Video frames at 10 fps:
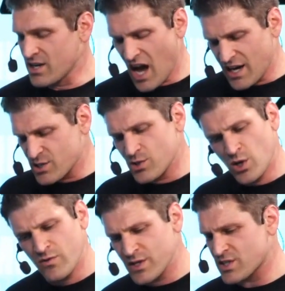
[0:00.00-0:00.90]
Not as
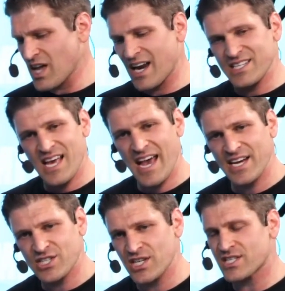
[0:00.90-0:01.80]
nervous, not as
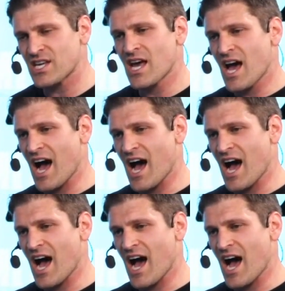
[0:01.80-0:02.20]
anxious.